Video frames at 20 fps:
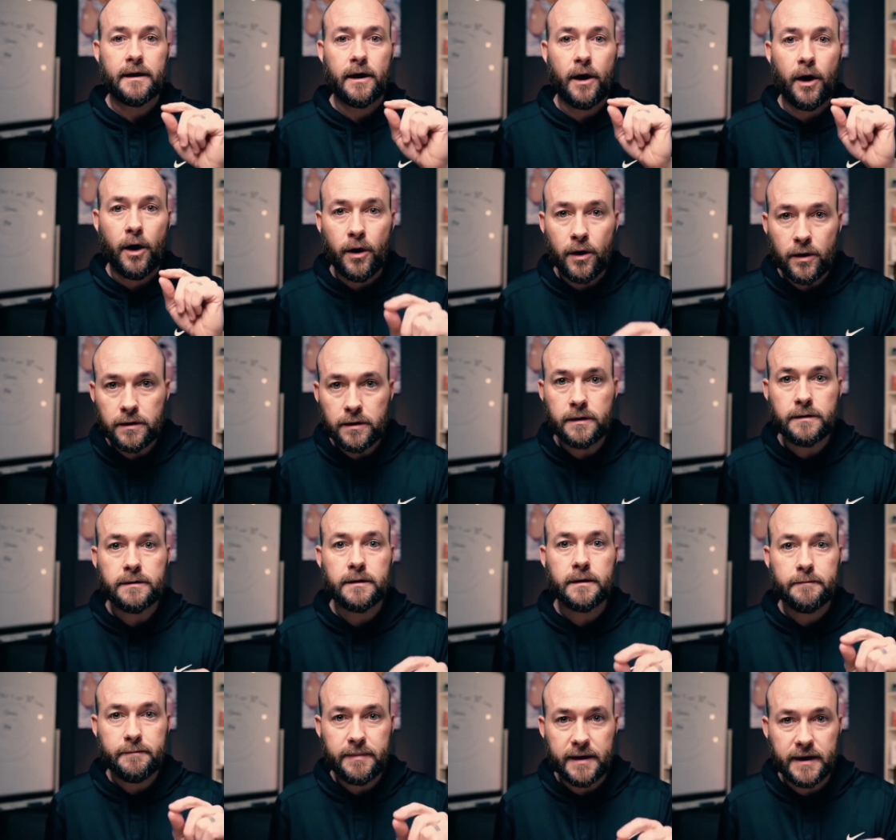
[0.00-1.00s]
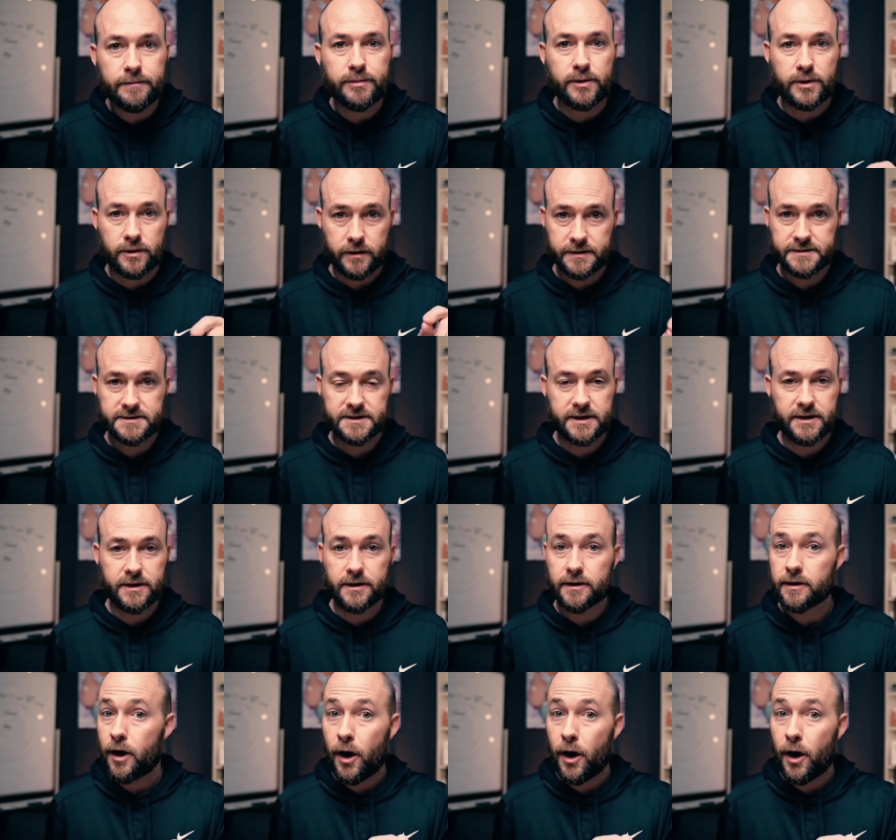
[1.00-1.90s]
all people are insecure.